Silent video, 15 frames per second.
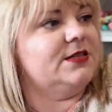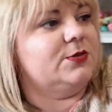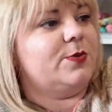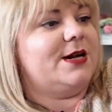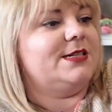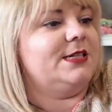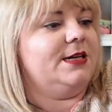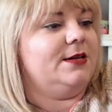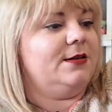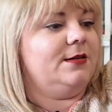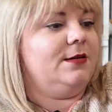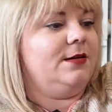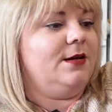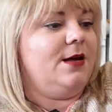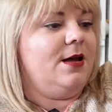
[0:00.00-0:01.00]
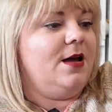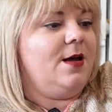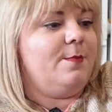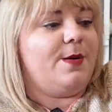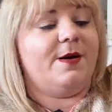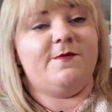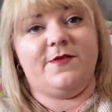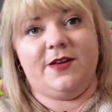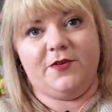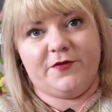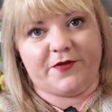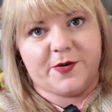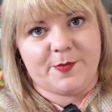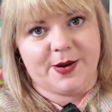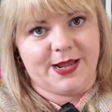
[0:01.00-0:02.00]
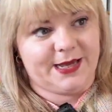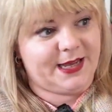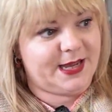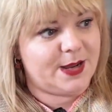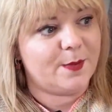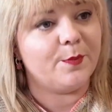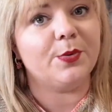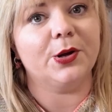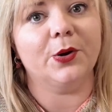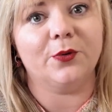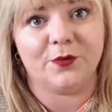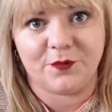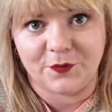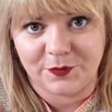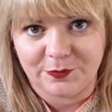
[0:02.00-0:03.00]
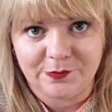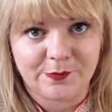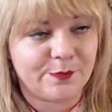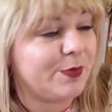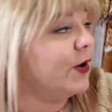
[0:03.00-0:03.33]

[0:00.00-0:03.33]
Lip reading: Sweater by Vera Valmilaki. Beautiful.